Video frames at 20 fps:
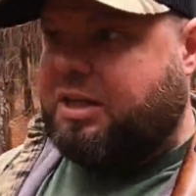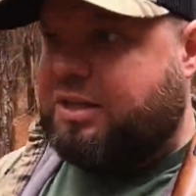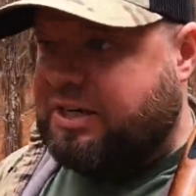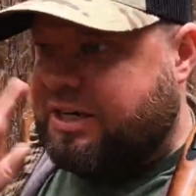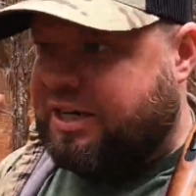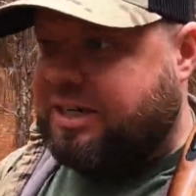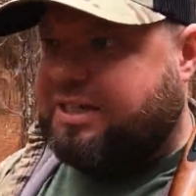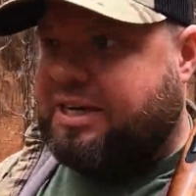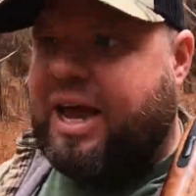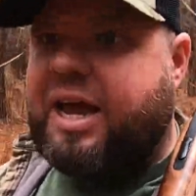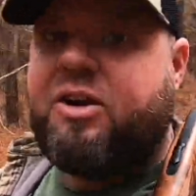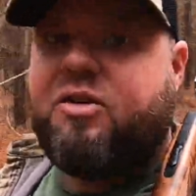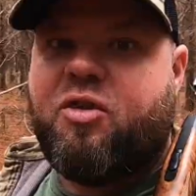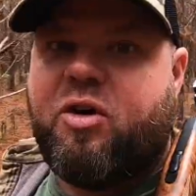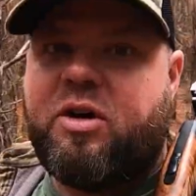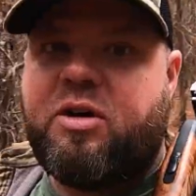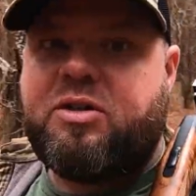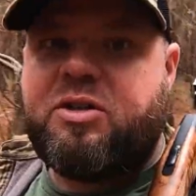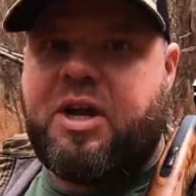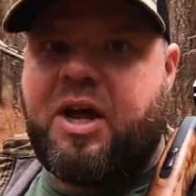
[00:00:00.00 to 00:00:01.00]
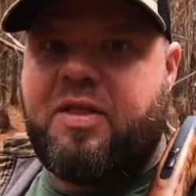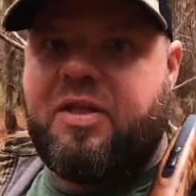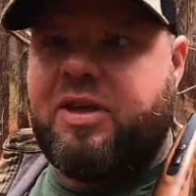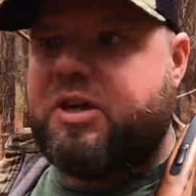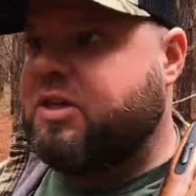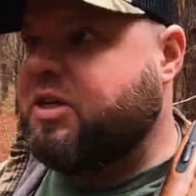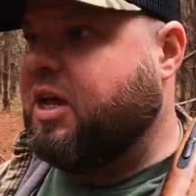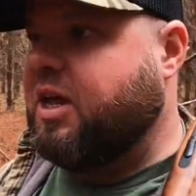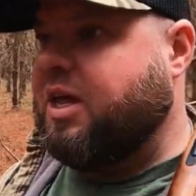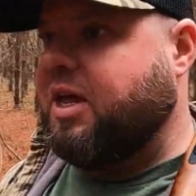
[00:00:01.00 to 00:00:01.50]
zigzag trails like
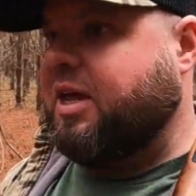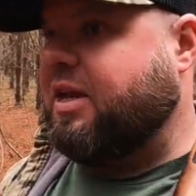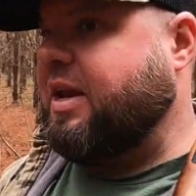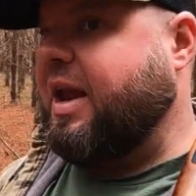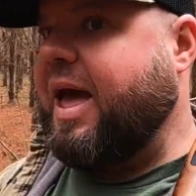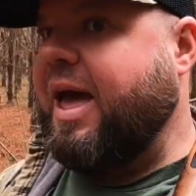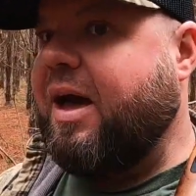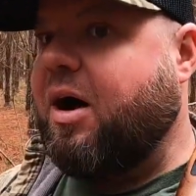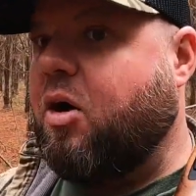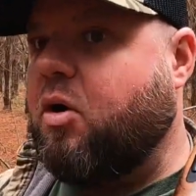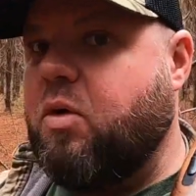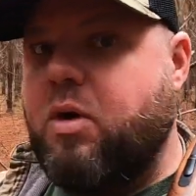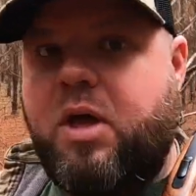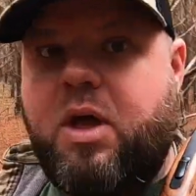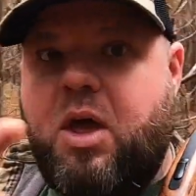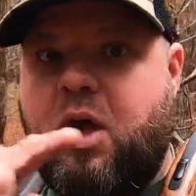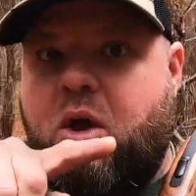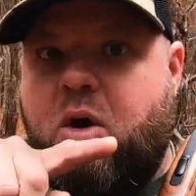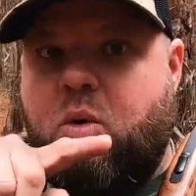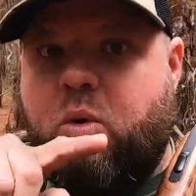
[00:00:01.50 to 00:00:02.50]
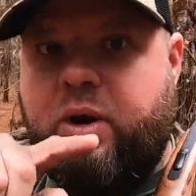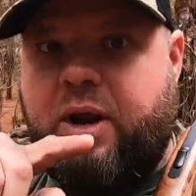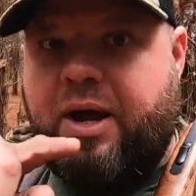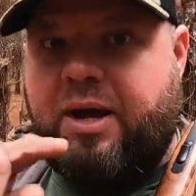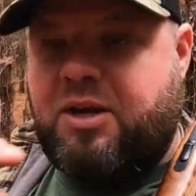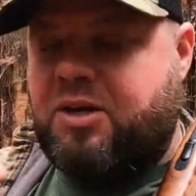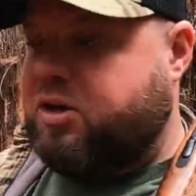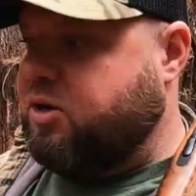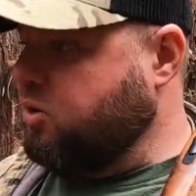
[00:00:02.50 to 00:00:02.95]
this. Now, what I can